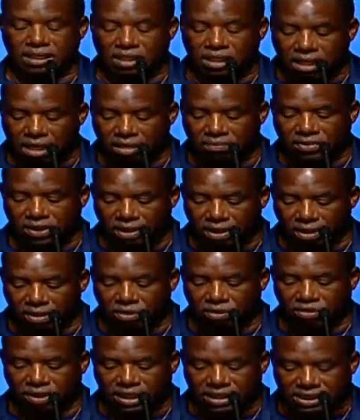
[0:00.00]
to come
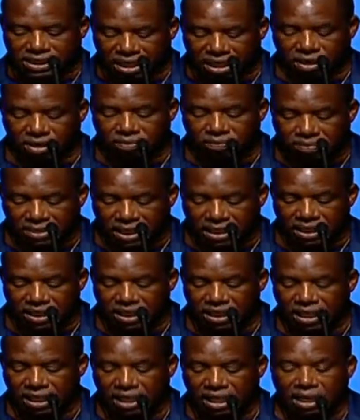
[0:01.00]
along and tell
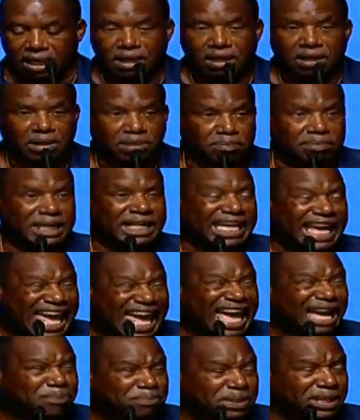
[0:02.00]
me, be
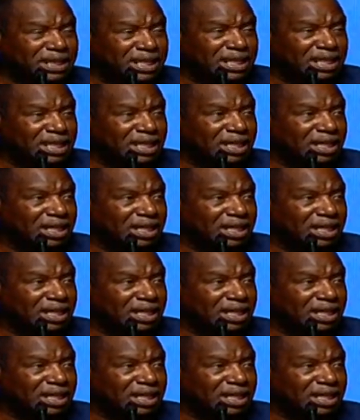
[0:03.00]
happy